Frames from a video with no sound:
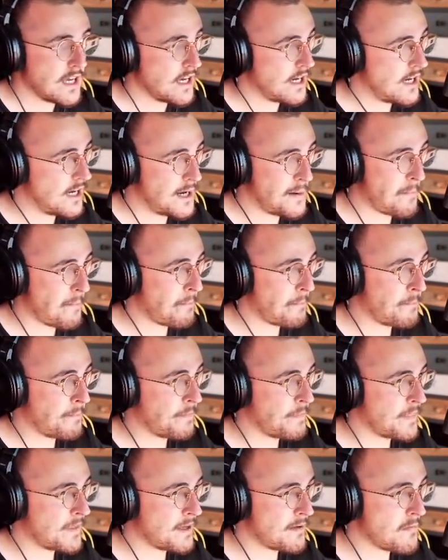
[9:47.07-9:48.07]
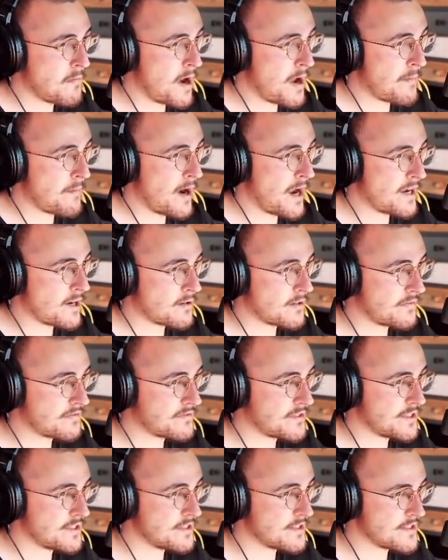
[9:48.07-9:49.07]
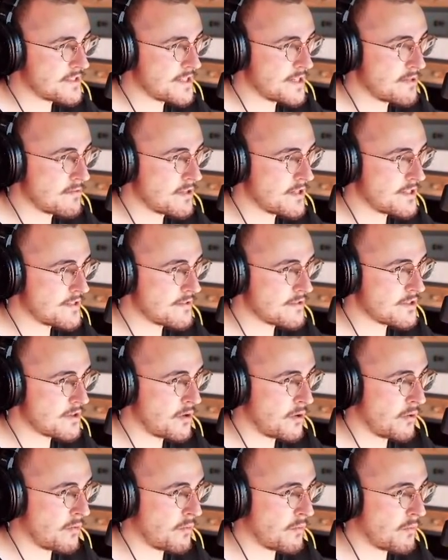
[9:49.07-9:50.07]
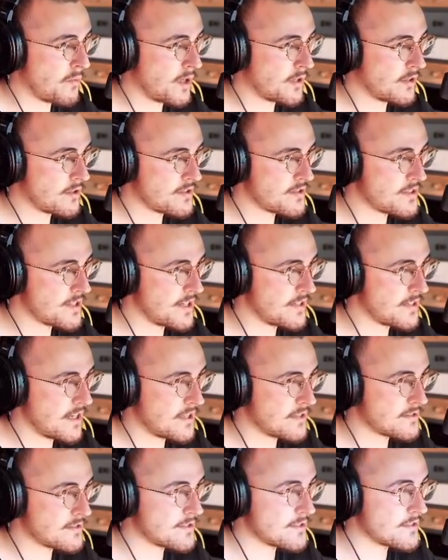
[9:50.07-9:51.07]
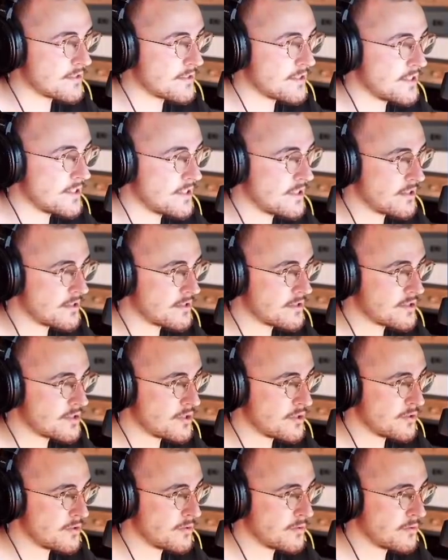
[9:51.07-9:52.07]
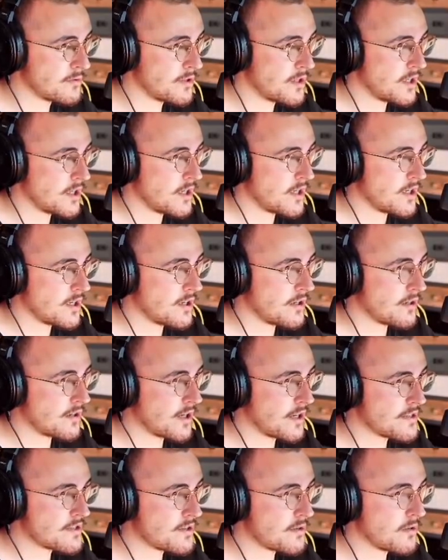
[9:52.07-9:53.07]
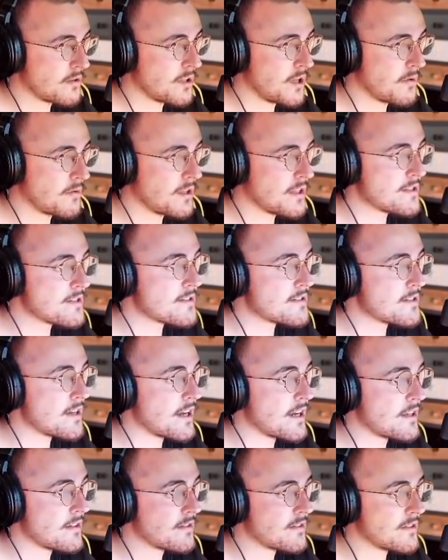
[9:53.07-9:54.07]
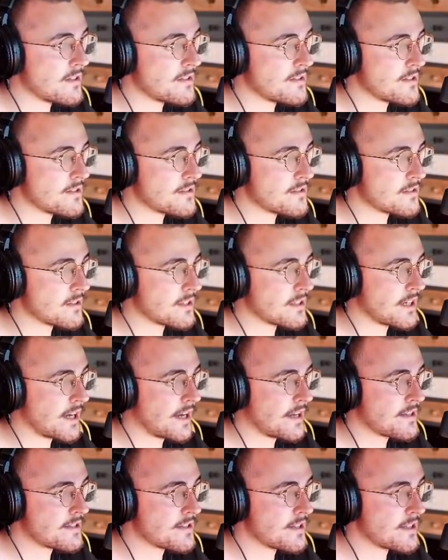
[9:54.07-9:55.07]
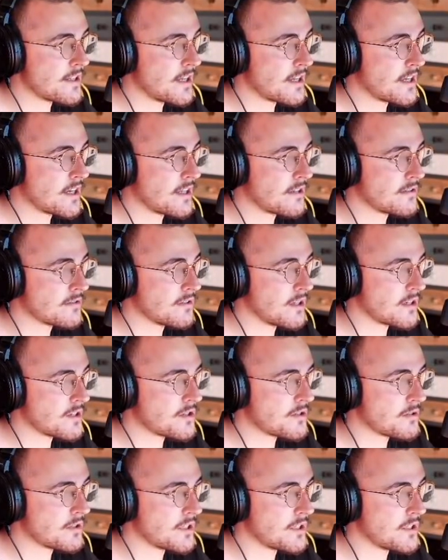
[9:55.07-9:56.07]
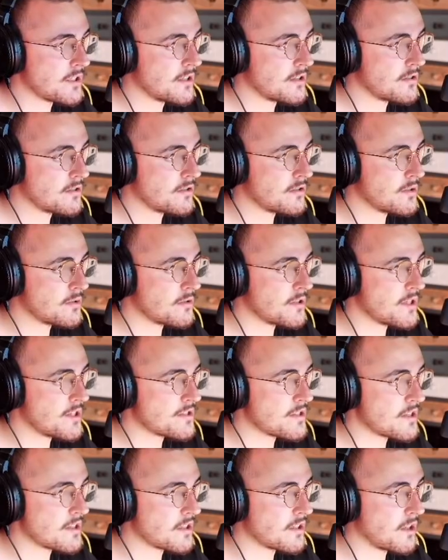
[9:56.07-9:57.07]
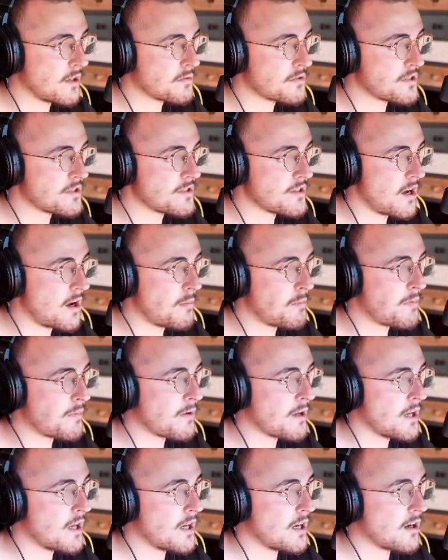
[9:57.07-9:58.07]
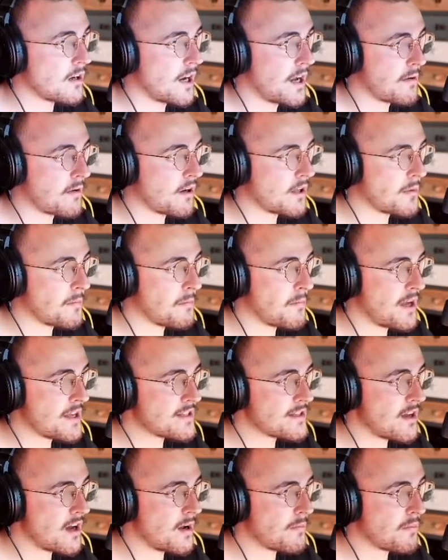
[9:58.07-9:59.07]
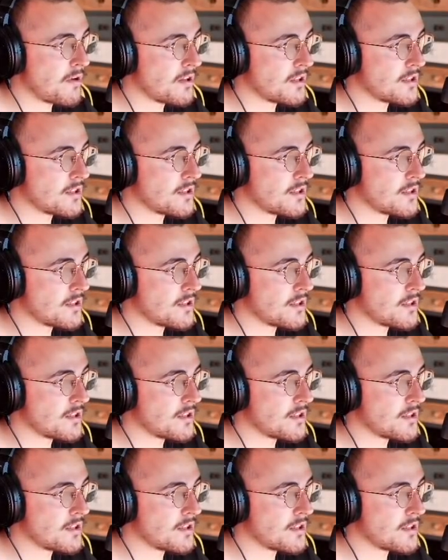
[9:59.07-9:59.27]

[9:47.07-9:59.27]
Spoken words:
my Minecraft Theta series. So why not say that here too? Okay, so now let's say this is the case, and I can actually do this and close this up. Okay, I'm gonna mess up a